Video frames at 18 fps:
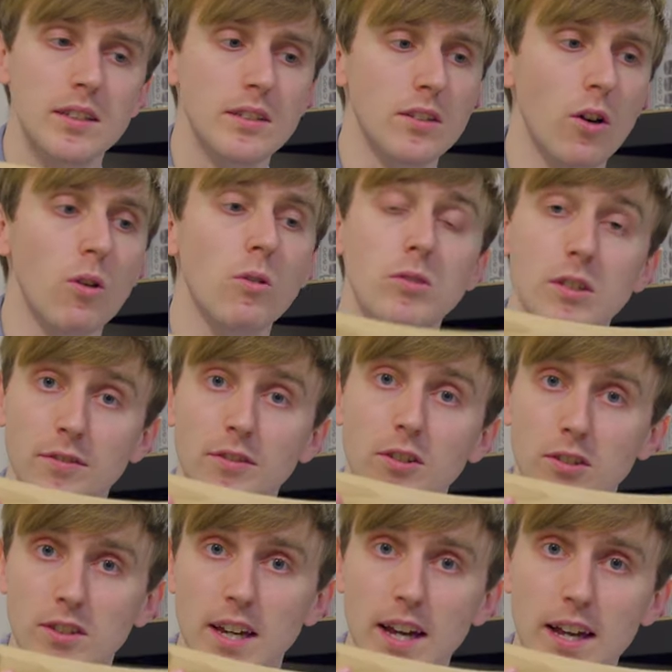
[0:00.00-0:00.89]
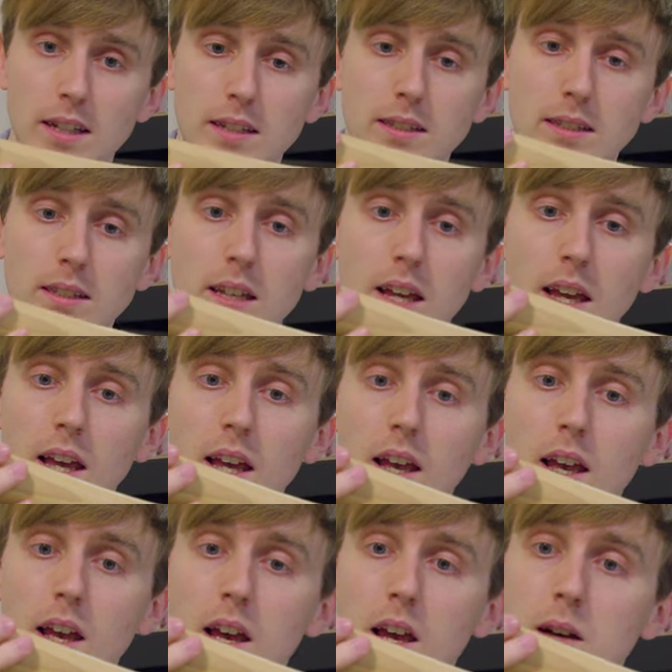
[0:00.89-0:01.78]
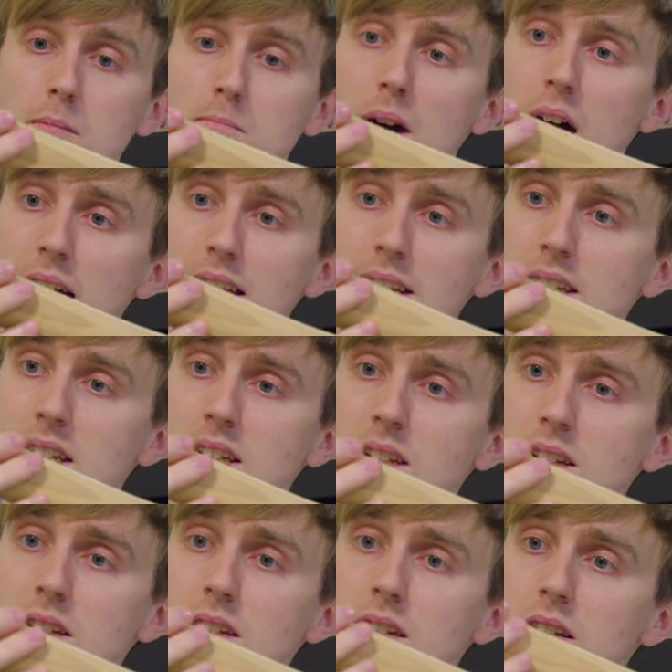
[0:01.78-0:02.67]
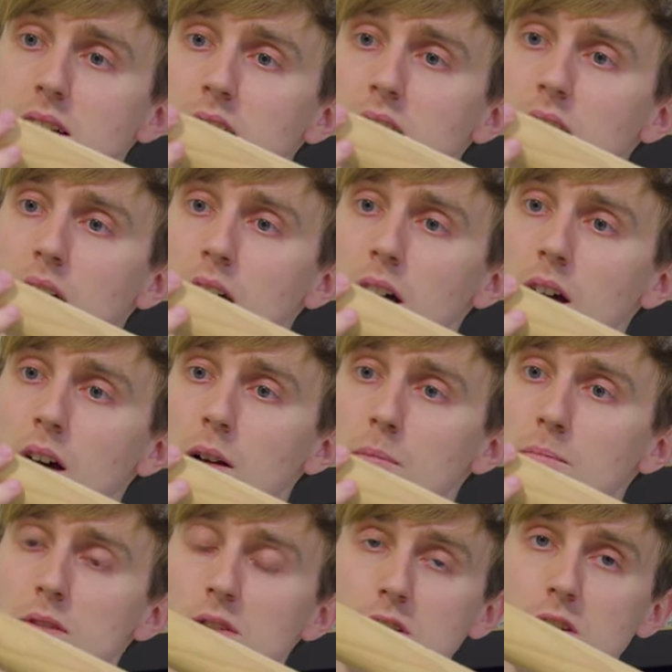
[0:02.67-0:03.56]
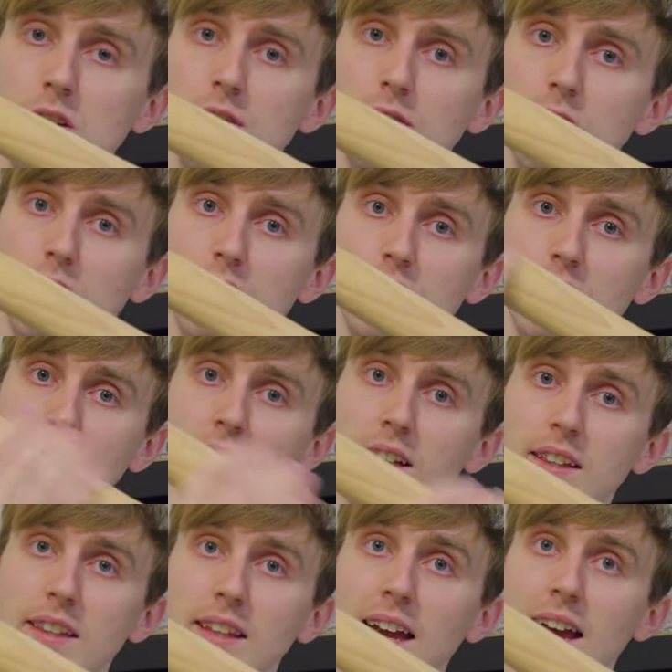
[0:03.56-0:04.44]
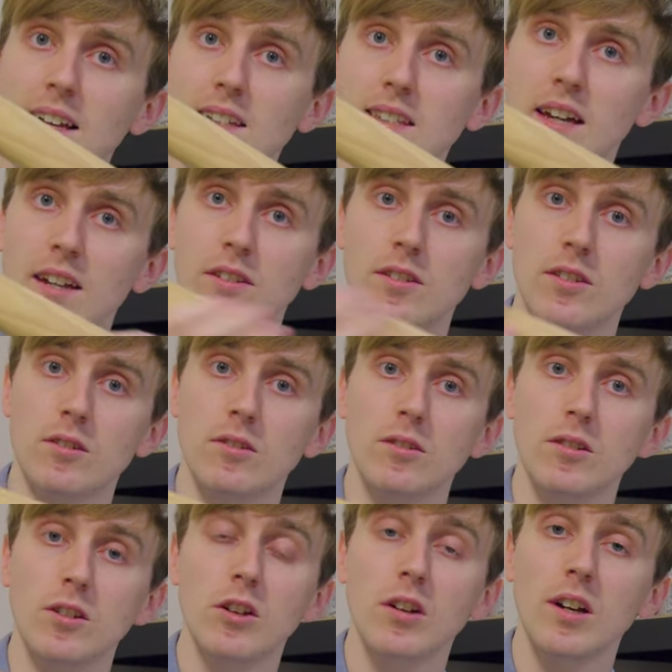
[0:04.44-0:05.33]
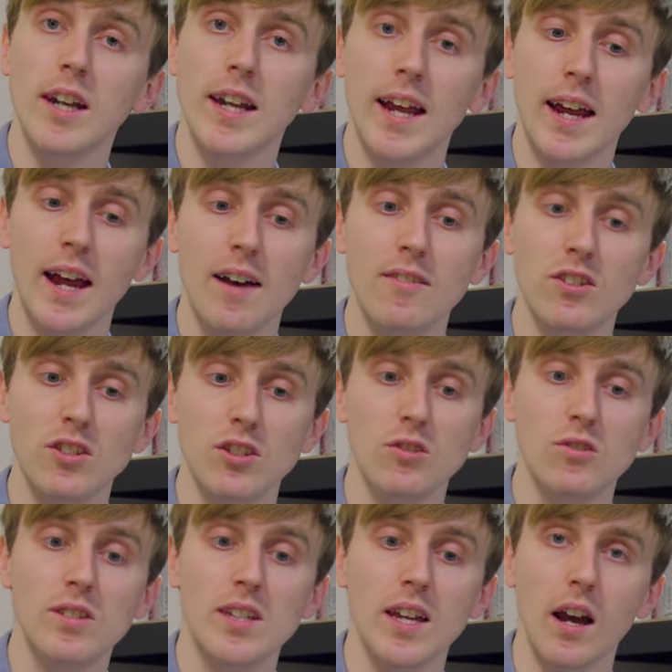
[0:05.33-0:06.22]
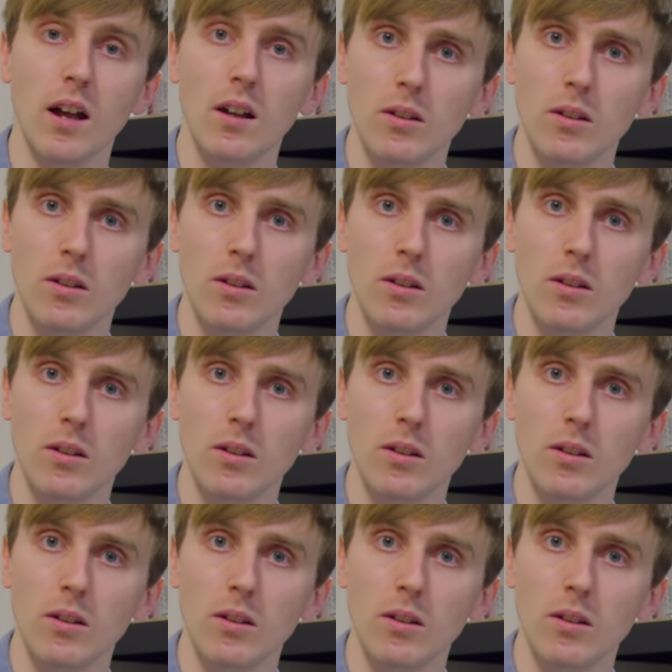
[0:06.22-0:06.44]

It's a hultafors axe, but I didn't preserve or treat the axe handle. Luckily, I haven't used it an